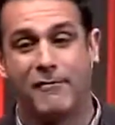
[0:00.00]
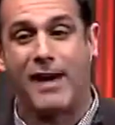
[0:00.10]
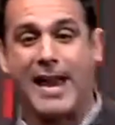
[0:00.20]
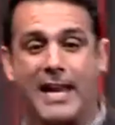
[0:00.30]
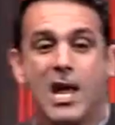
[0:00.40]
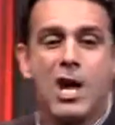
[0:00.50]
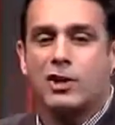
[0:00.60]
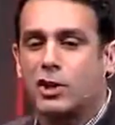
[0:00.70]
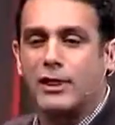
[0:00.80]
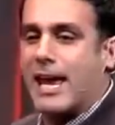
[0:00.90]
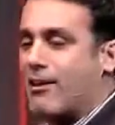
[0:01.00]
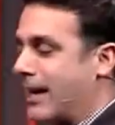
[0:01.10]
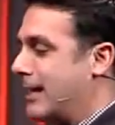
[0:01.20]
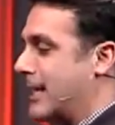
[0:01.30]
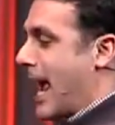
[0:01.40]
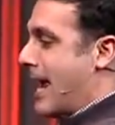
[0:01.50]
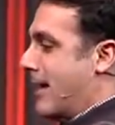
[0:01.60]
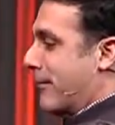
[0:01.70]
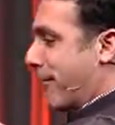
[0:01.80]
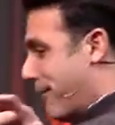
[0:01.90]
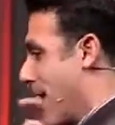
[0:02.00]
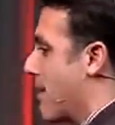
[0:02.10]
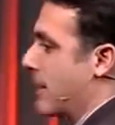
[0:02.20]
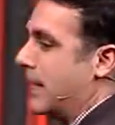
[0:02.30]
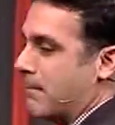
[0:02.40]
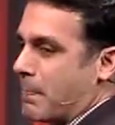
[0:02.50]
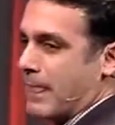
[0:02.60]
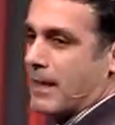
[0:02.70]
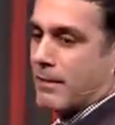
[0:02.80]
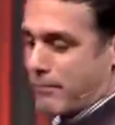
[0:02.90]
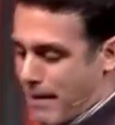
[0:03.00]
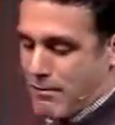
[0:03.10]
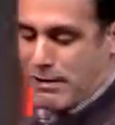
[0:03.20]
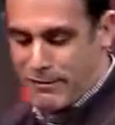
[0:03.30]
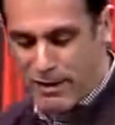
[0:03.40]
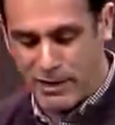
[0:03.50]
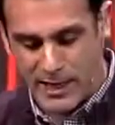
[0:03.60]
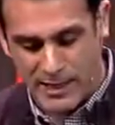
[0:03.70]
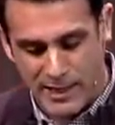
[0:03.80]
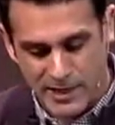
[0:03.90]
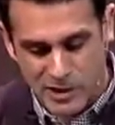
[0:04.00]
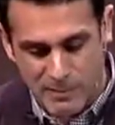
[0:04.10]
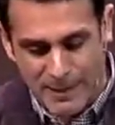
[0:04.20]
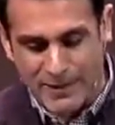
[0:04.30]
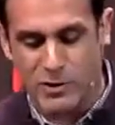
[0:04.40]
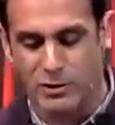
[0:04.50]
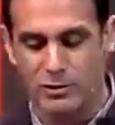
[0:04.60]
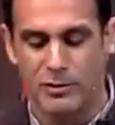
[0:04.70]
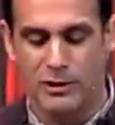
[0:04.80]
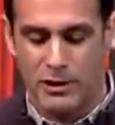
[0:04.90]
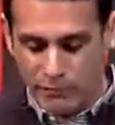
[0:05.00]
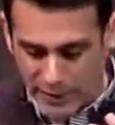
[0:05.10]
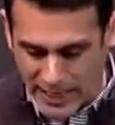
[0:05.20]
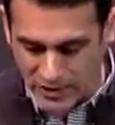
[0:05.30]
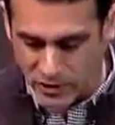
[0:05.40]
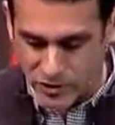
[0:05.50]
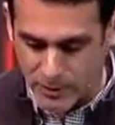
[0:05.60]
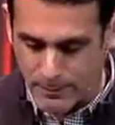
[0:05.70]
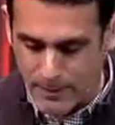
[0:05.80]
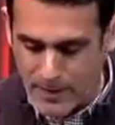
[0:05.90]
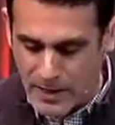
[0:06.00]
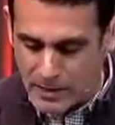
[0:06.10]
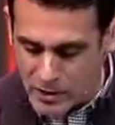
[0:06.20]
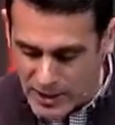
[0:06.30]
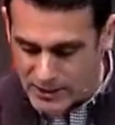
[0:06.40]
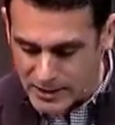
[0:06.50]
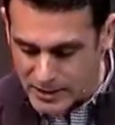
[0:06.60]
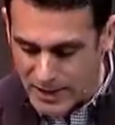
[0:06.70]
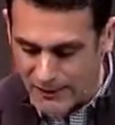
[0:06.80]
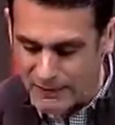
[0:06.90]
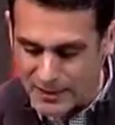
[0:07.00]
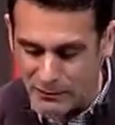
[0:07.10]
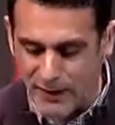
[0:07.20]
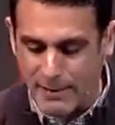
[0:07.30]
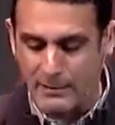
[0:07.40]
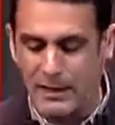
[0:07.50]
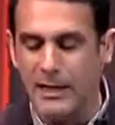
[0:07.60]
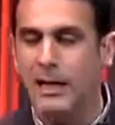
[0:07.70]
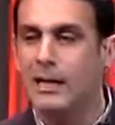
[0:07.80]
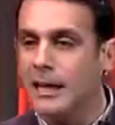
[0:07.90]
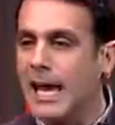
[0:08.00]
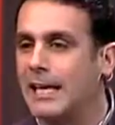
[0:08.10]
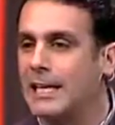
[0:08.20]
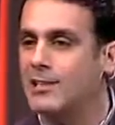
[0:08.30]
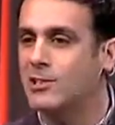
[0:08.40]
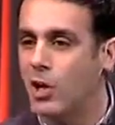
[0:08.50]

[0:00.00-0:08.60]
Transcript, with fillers: invited. So there is a very, very, very special relationship. Jesus loved this family like his